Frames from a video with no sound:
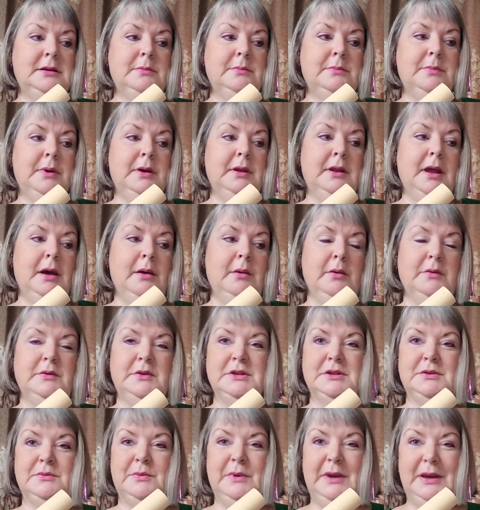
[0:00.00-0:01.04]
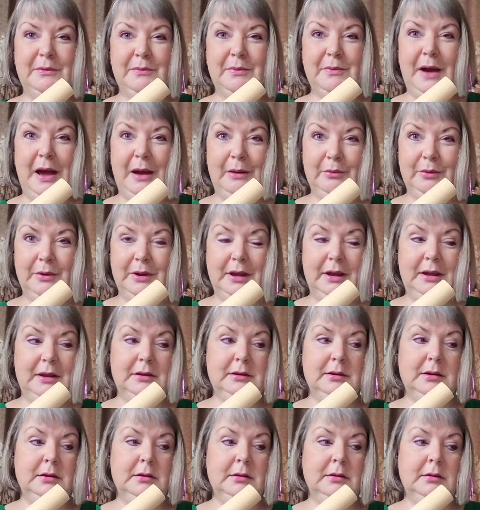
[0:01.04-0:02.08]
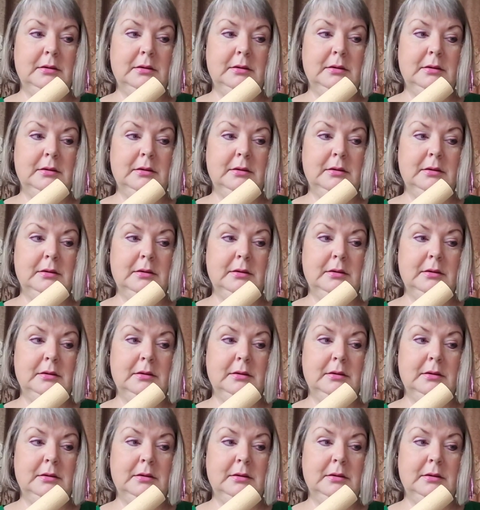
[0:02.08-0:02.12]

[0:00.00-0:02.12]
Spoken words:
But now I just rewound it